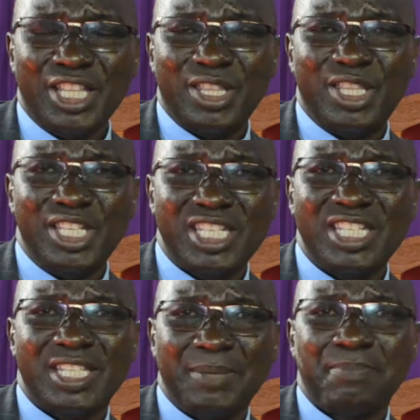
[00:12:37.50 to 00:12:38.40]
This
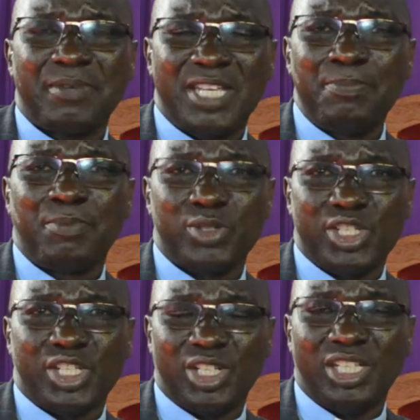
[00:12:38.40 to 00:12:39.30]
is the key
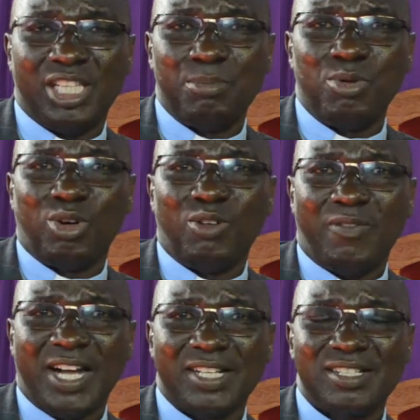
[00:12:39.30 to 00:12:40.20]
position in the book
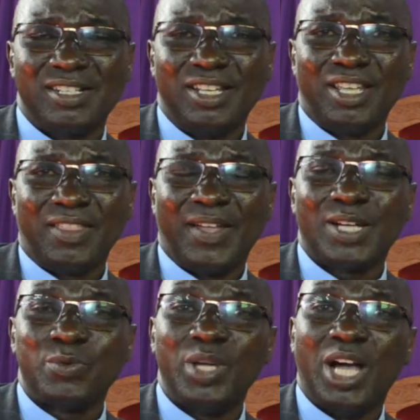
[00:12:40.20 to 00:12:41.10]
of Acts,
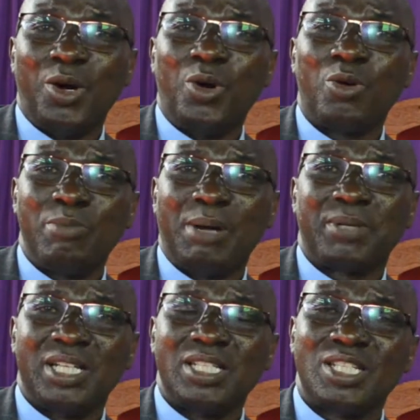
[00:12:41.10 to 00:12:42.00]
that we are all
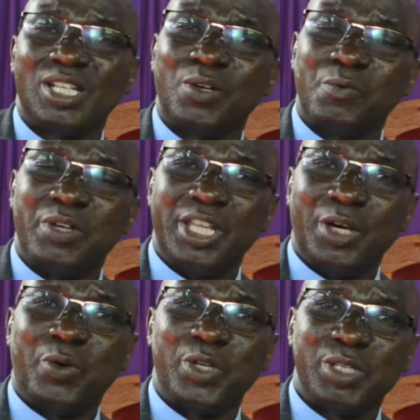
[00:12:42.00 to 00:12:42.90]
baptized with the
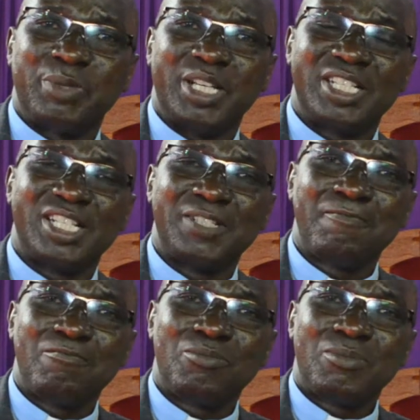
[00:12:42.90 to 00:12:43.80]
Holy Spirit.
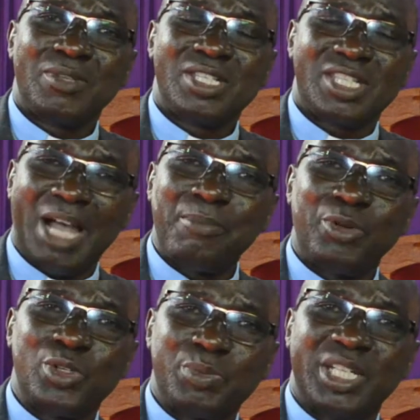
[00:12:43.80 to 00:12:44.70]
Some
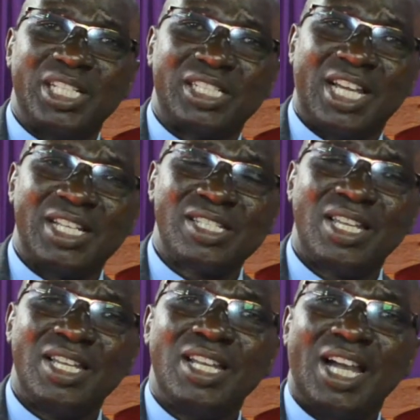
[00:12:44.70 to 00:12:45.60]
will speak in tongues,
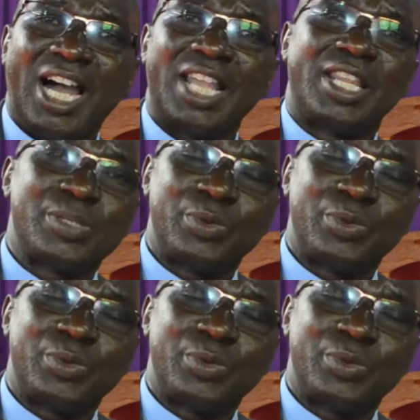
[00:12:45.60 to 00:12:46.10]
others